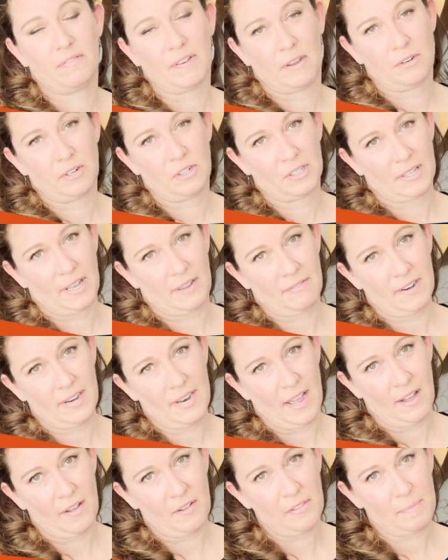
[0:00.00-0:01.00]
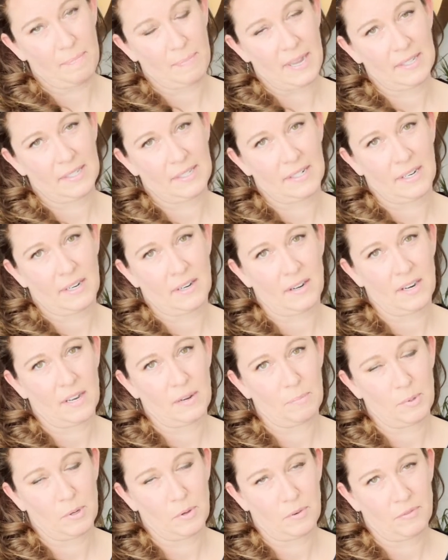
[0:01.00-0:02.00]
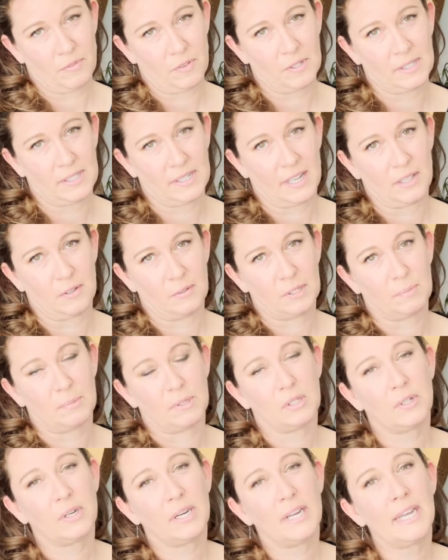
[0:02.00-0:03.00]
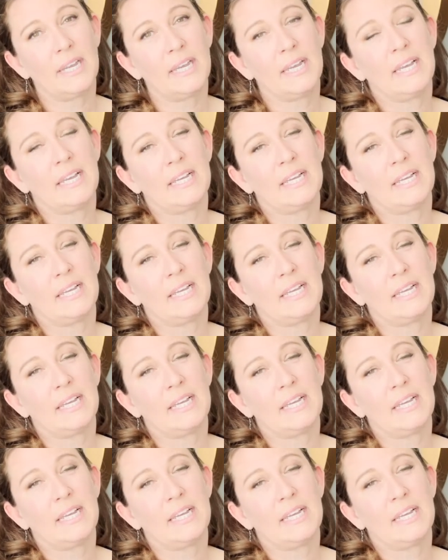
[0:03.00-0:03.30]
Founders Life and Health based here in beautiful St. Louis, Missouri.